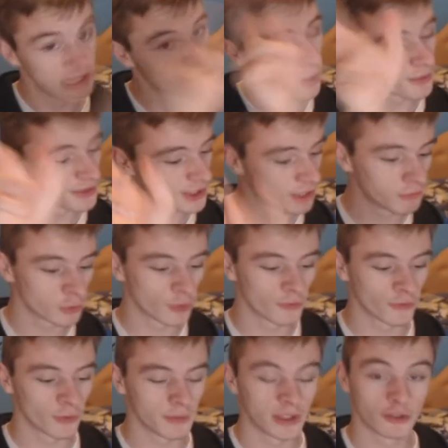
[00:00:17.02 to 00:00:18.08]
comments down below if
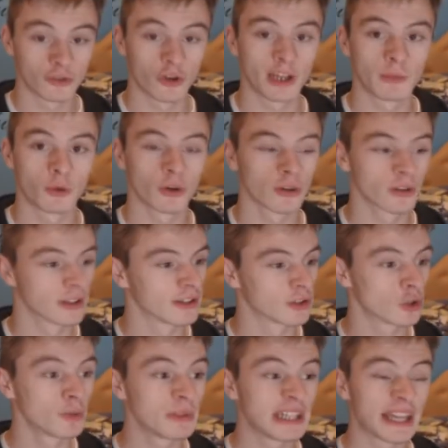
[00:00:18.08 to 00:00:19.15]
you want me to draw any more. This
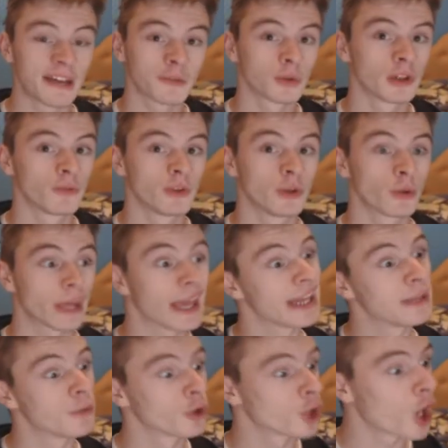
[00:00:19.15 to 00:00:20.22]
could be the last one if we don't get
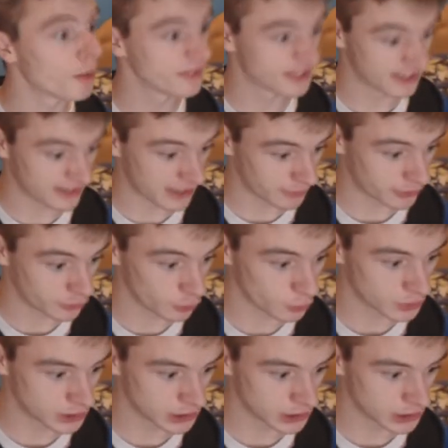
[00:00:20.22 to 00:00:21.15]
any more comments this episode.